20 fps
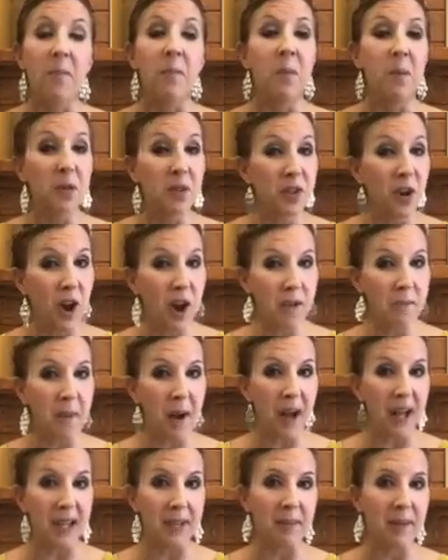boost our
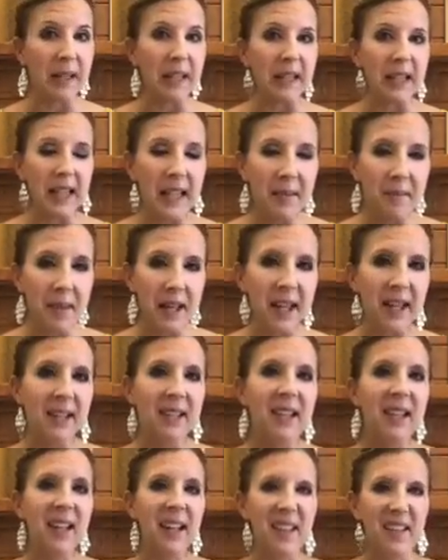body, but limit
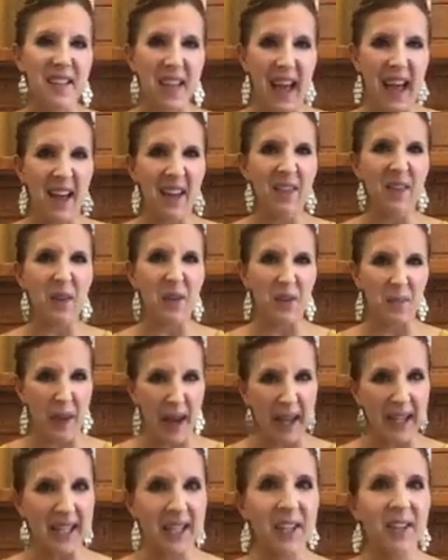those
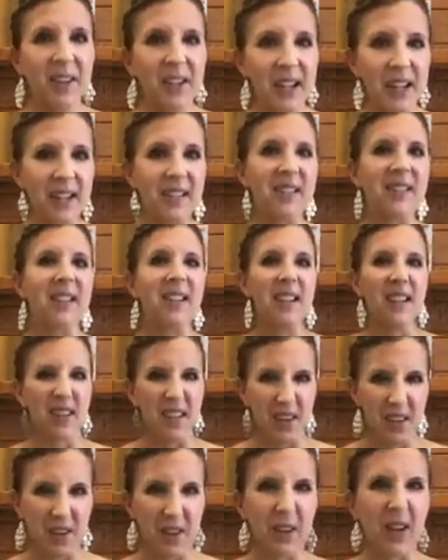bacterias
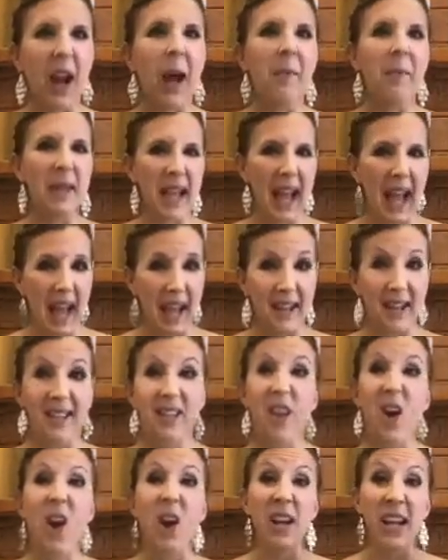that are coming at
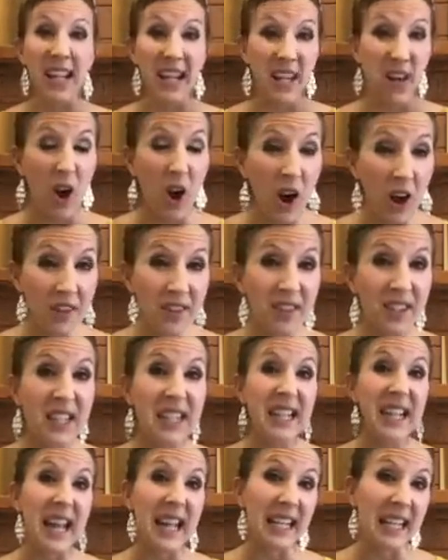us on a
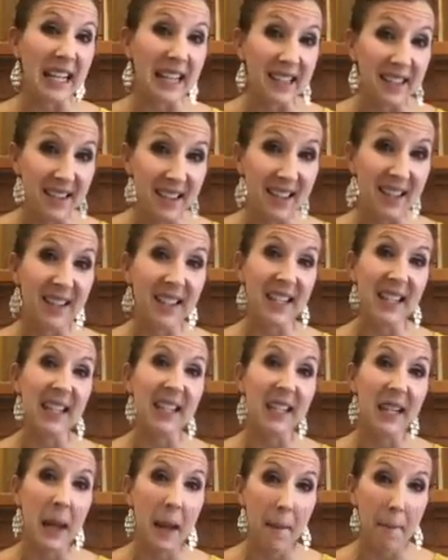constant and
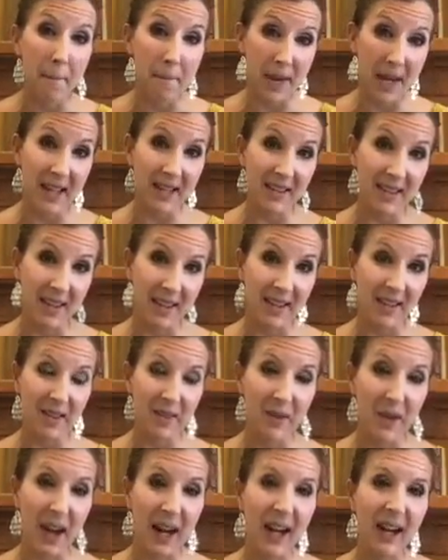consistent
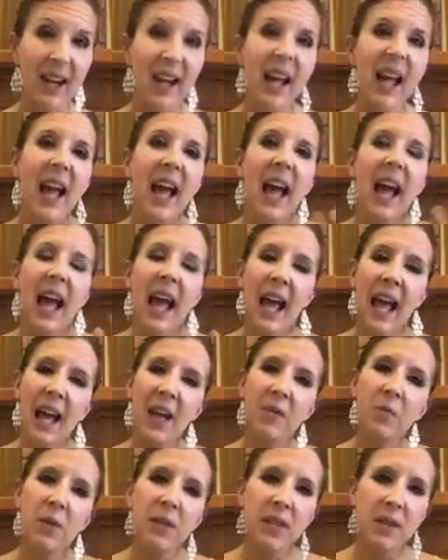basis, right?
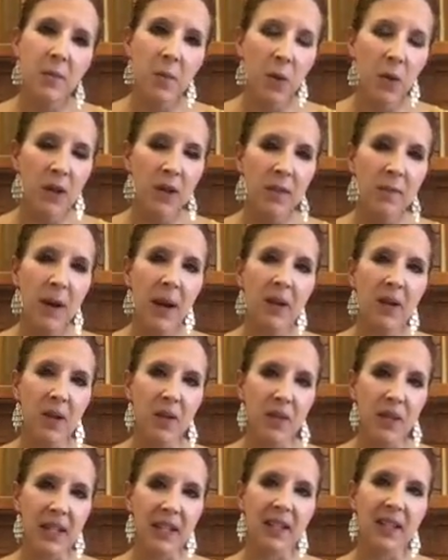And what's important about
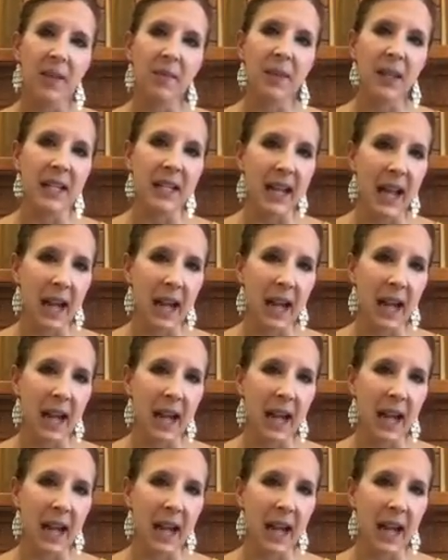using something